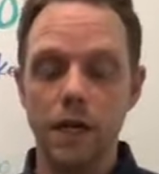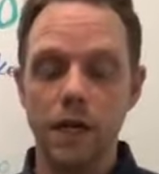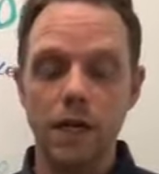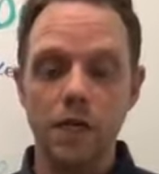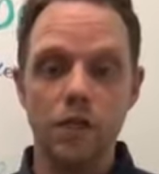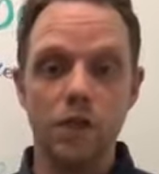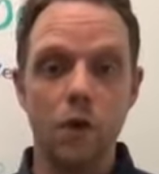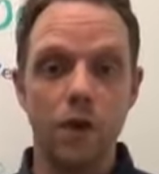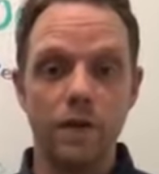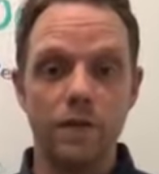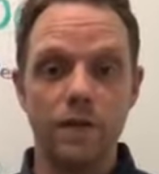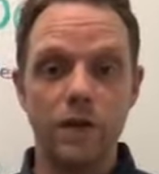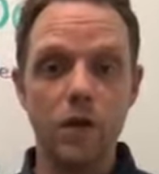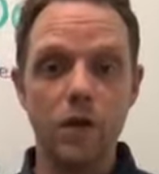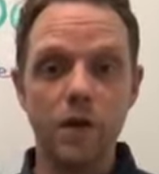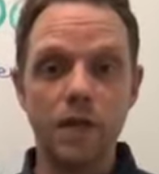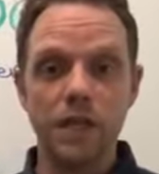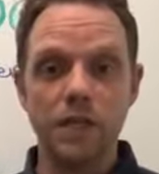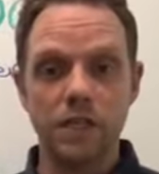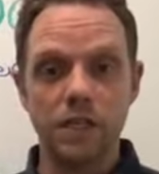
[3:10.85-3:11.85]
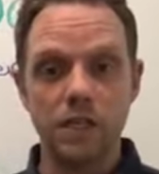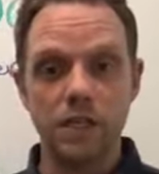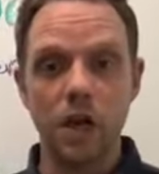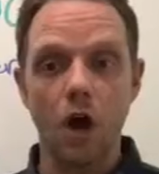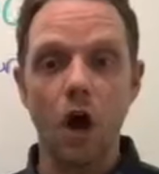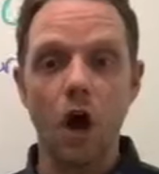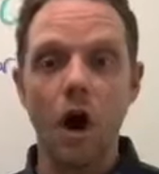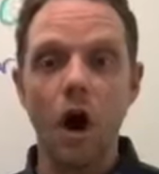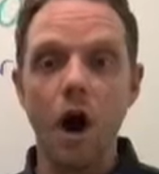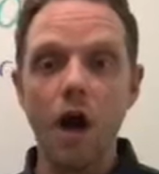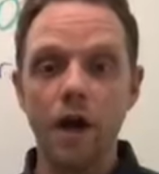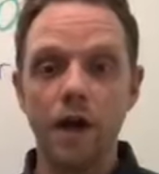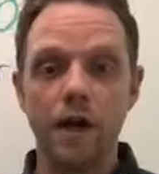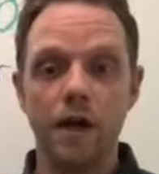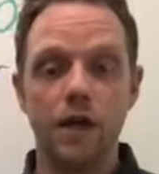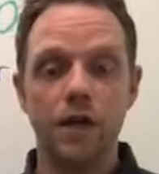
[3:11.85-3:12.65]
So if you can talk